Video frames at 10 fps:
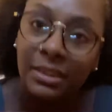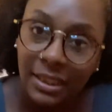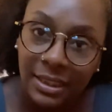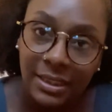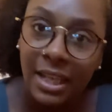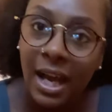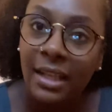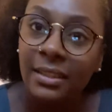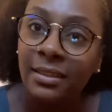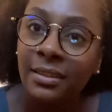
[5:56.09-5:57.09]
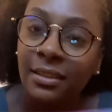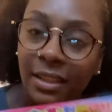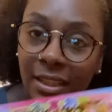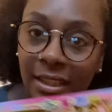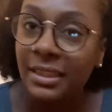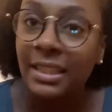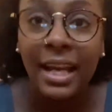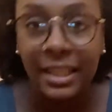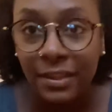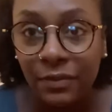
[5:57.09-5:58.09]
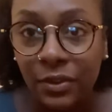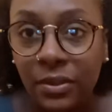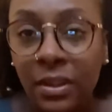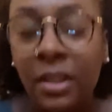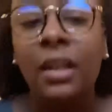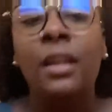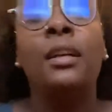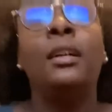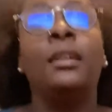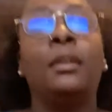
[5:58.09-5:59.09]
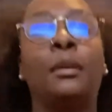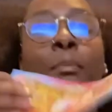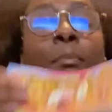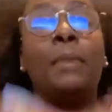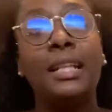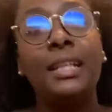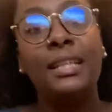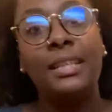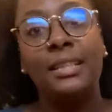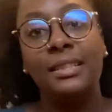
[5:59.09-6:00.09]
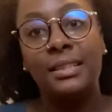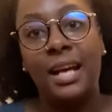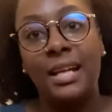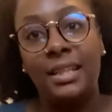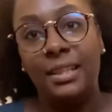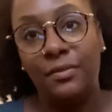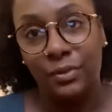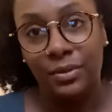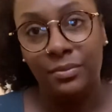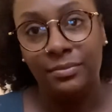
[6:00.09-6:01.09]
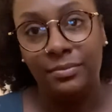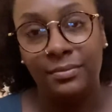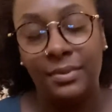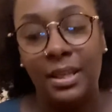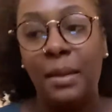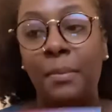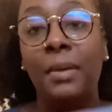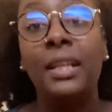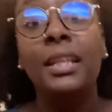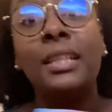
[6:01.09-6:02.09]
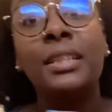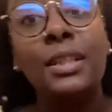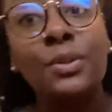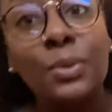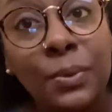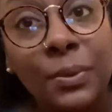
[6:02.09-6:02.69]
It's not evil. Money is not evil. Money is a tool.